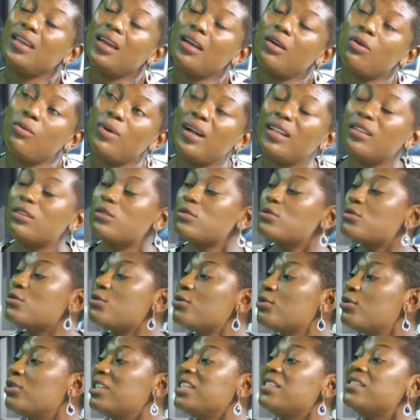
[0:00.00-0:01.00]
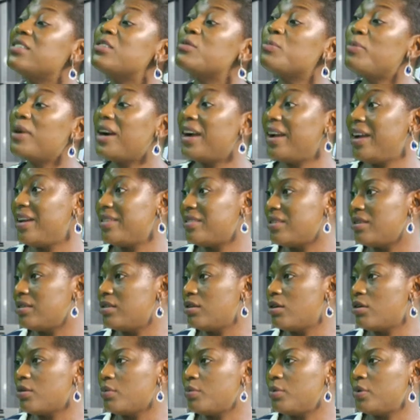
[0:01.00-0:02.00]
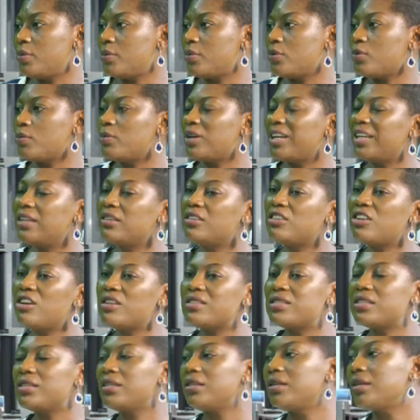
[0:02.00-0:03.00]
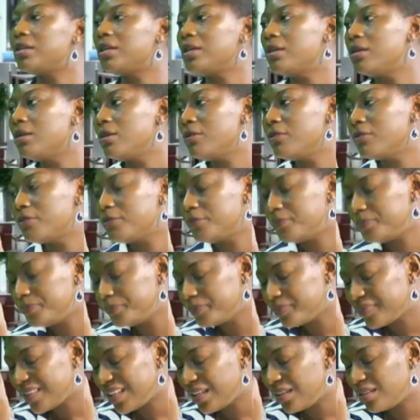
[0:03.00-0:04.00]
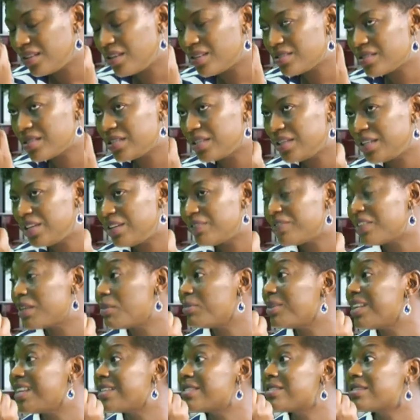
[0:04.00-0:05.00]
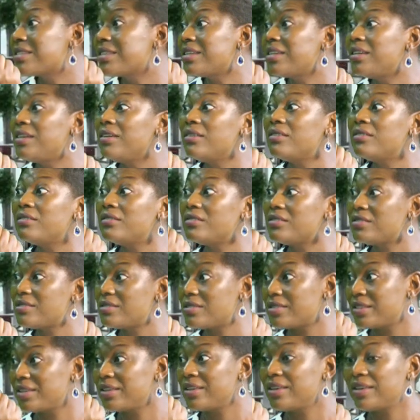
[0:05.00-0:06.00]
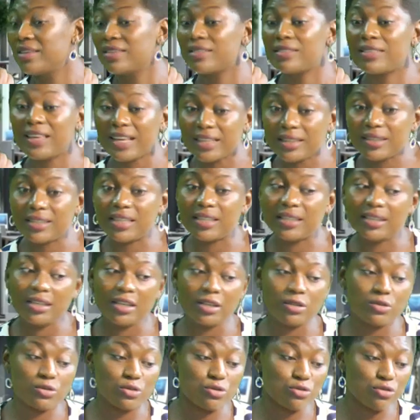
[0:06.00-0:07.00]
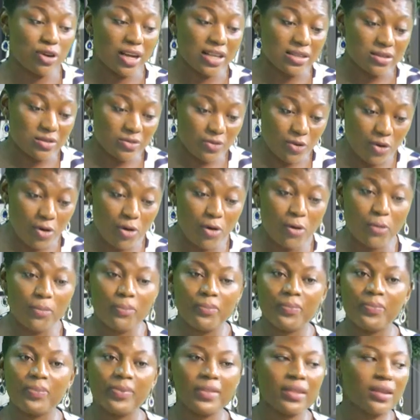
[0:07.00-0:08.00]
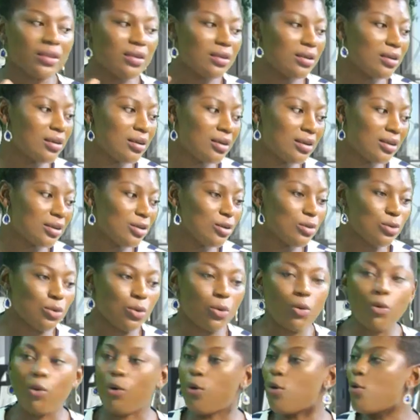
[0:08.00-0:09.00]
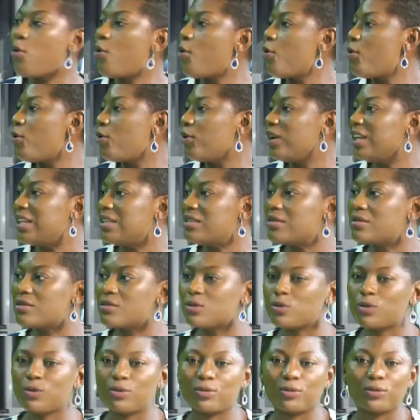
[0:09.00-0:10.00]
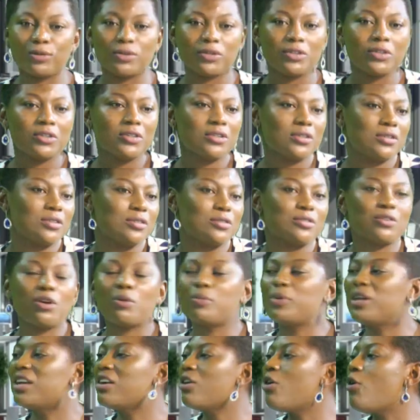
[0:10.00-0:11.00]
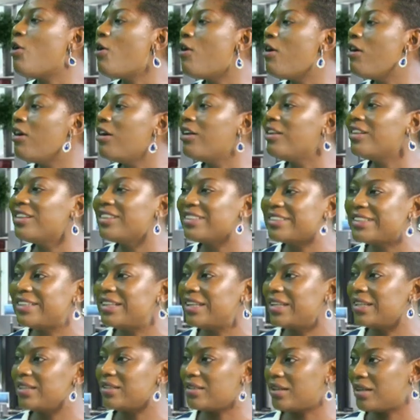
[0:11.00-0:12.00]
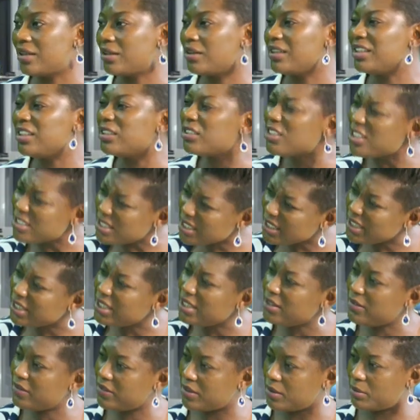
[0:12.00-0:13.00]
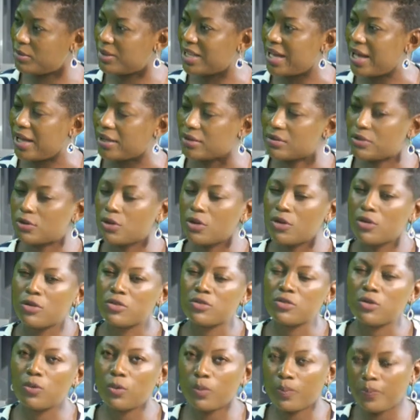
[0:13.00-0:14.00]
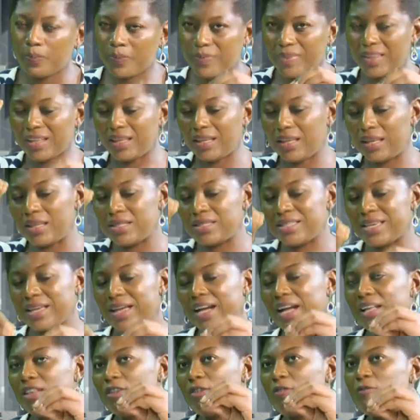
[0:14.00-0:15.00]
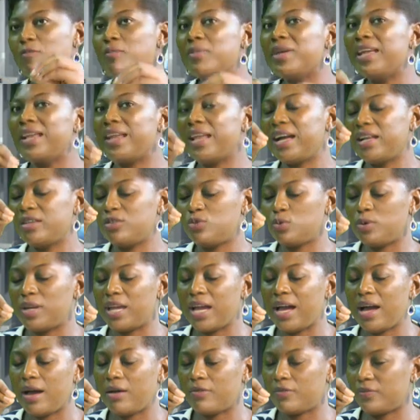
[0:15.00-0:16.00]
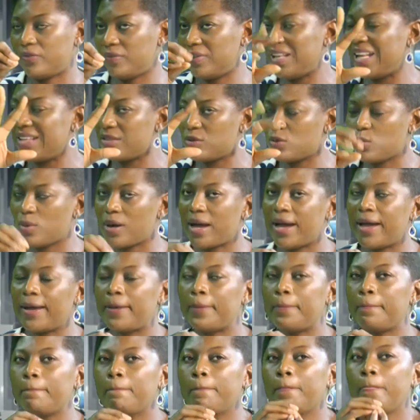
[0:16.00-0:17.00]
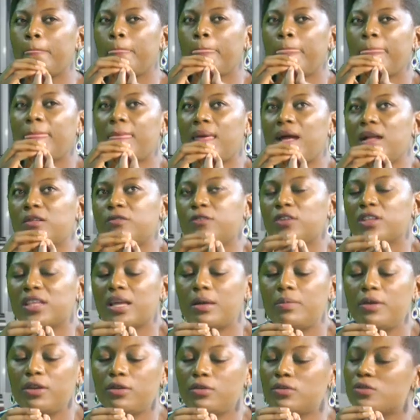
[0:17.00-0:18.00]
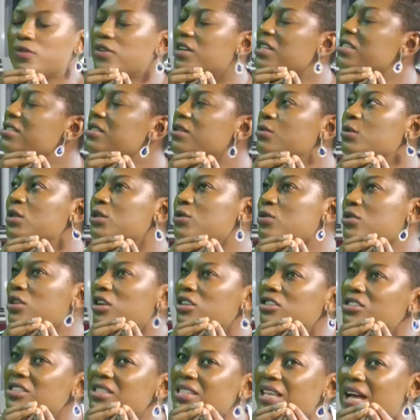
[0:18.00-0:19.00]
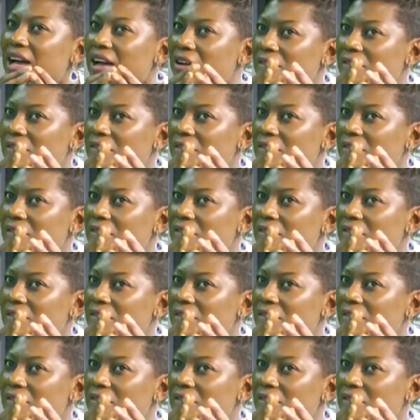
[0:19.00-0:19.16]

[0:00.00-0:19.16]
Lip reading: one or two could inspire the young people, but it doesn't give them the skills that they need to transform, I don't know, cocoa into rubbing oil, and it doesn't give them that. So it's a kind of melange we have. That's why at Otabe University we do not just have